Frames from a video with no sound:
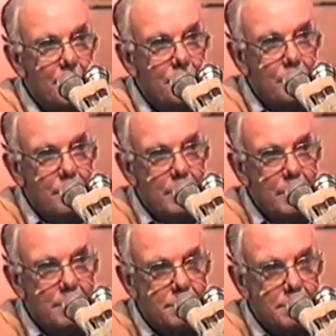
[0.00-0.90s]
to
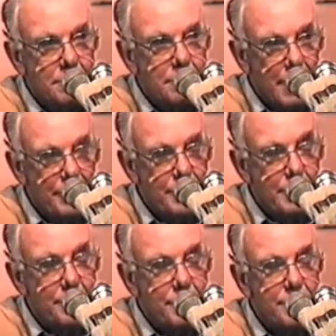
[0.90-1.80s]

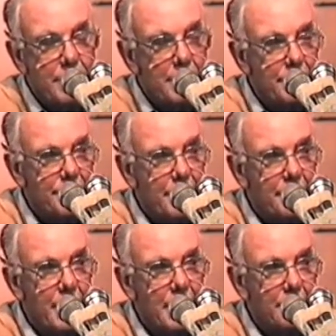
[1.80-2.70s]
Christchurch, down the South
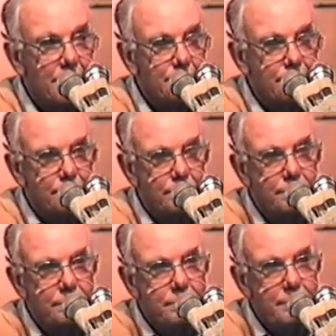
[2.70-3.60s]
Island.
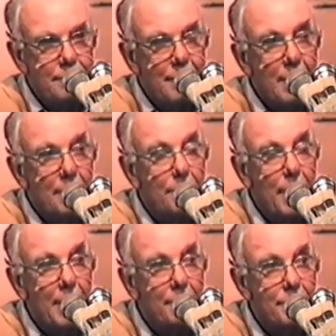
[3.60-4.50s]
The
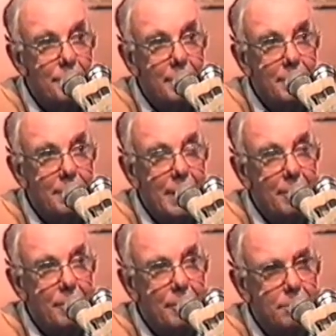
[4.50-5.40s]
plane was an
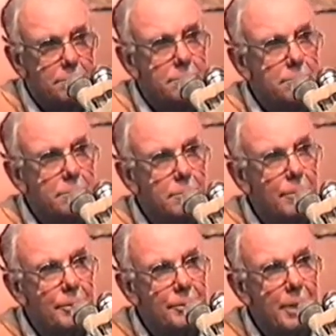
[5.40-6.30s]

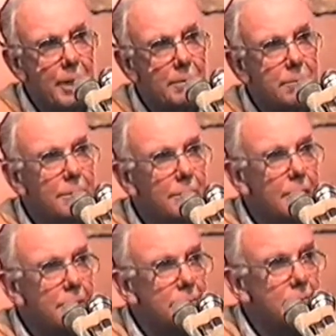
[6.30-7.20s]
Orcus Italy,
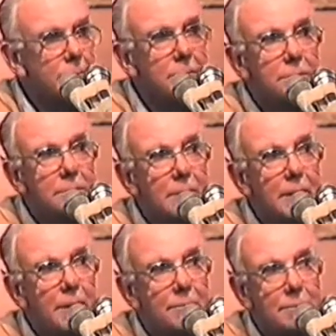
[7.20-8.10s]

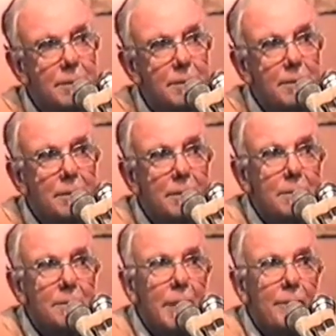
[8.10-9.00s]
yeah,
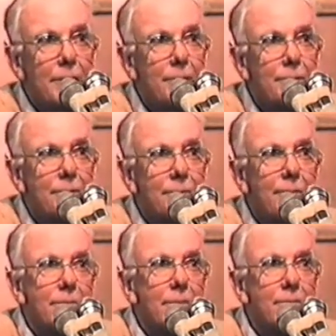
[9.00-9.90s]
HS
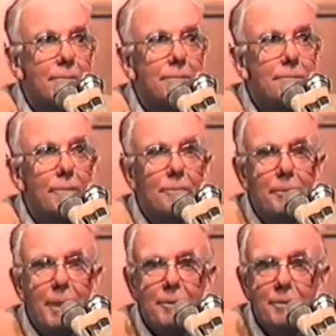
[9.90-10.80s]

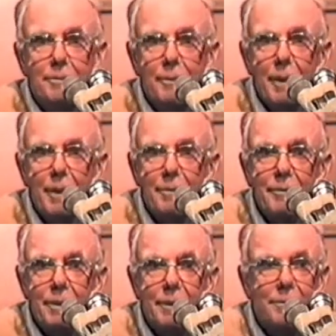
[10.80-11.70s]
428, 248,
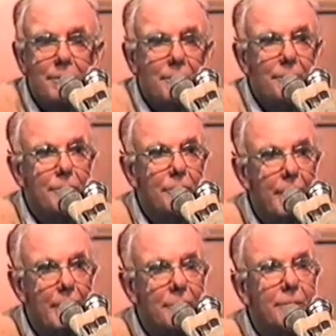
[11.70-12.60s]
somewhere or other. Oh, twin
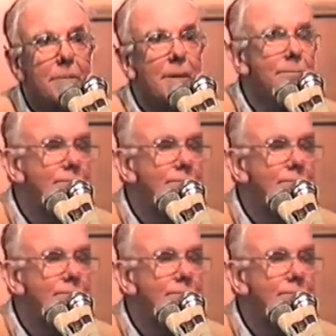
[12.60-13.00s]
engine, huh?